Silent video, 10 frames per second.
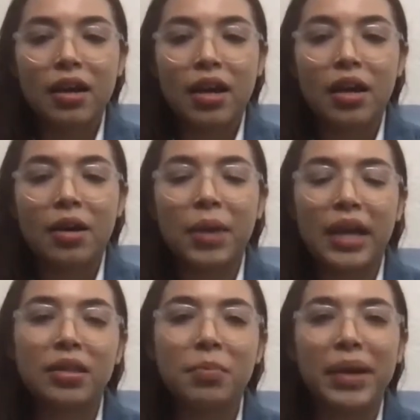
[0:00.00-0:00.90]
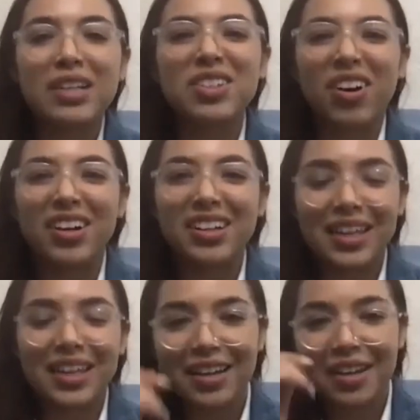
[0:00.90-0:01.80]
And the beds aren't
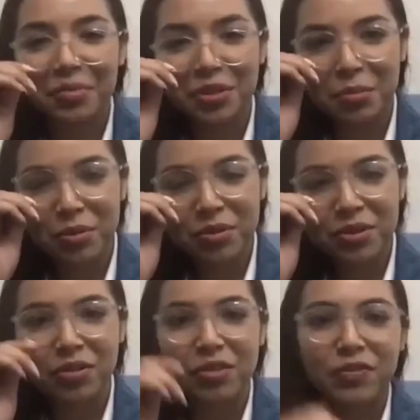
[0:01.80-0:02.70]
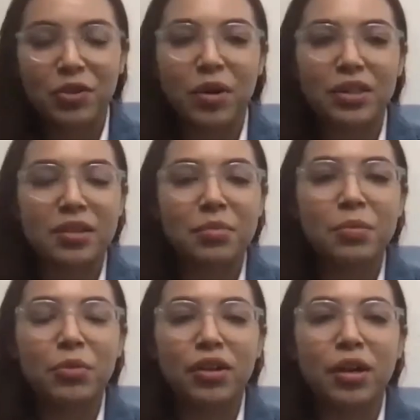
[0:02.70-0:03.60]
that comfortable. So if you want something
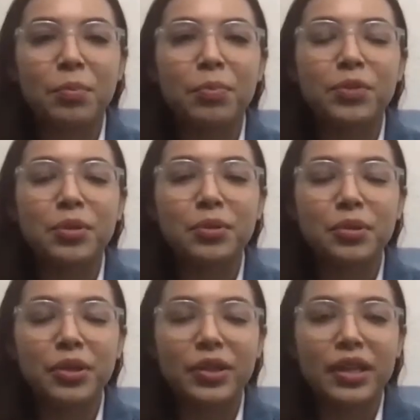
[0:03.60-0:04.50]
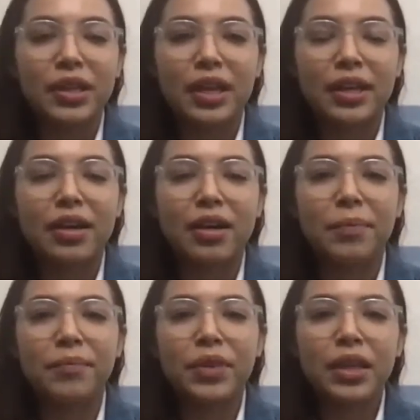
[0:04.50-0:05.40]
more comfortable, you can get
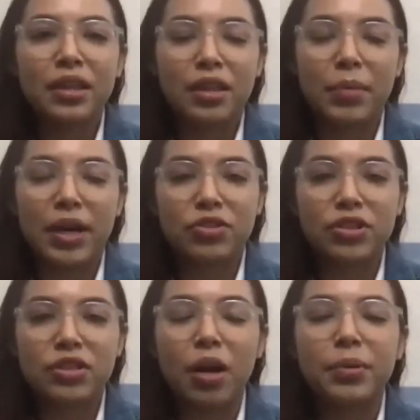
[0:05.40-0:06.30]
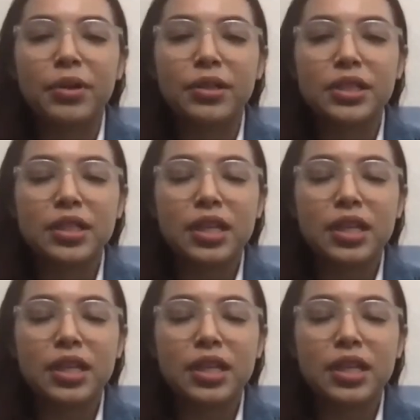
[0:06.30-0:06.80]
the mattress toppers.